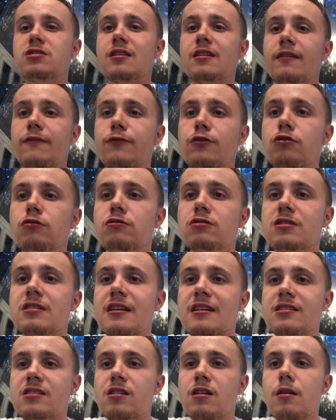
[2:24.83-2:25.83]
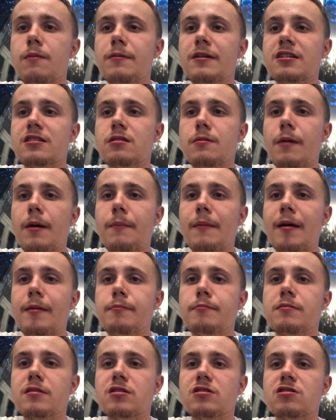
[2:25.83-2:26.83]
And of course, there's going to be some
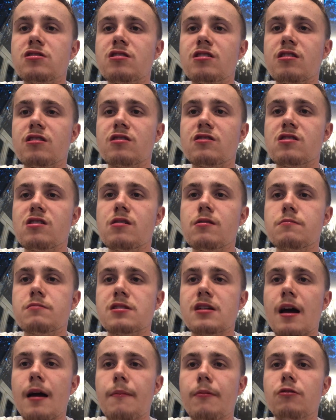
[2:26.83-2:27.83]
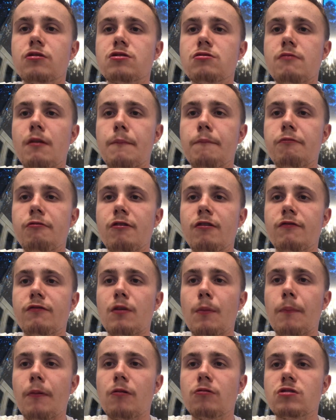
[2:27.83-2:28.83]
amendments to the timetable to improve
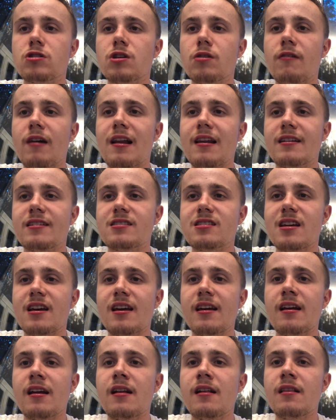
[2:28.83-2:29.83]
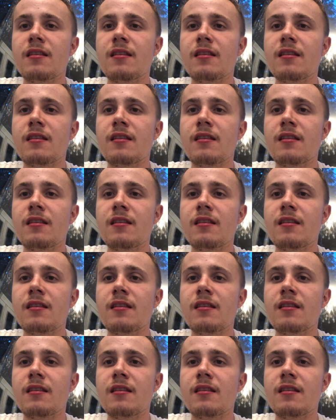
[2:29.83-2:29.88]
the punctuality,